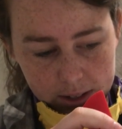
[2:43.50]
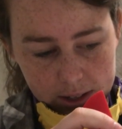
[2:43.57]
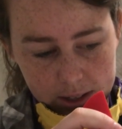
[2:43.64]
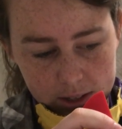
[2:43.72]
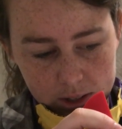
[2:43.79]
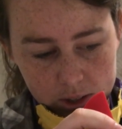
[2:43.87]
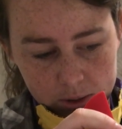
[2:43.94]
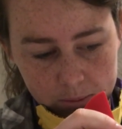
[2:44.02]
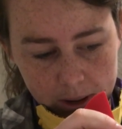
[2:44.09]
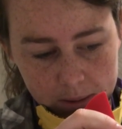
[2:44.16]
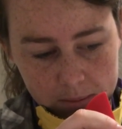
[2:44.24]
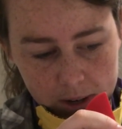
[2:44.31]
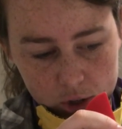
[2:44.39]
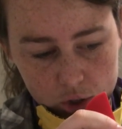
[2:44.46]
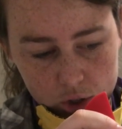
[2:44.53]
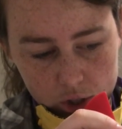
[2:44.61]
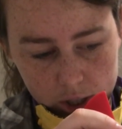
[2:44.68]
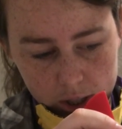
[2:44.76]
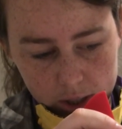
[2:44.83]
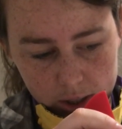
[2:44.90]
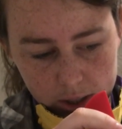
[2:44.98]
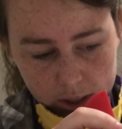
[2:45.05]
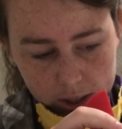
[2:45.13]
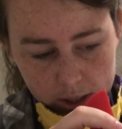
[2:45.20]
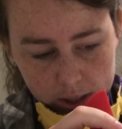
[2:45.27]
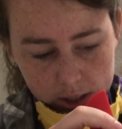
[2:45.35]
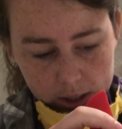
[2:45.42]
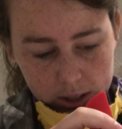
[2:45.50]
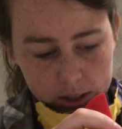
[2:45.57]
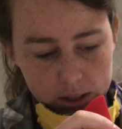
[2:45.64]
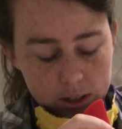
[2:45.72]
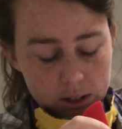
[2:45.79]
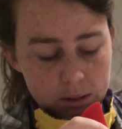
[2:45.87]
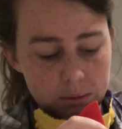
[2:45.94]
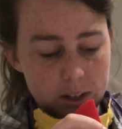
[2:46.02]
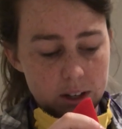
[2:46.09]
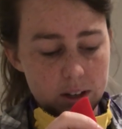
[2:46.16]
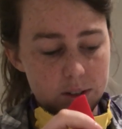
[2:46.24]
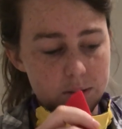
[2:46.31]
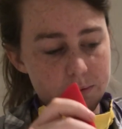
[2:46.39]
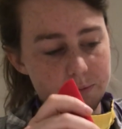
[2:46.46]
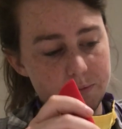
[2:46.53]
into my mixture. There we go.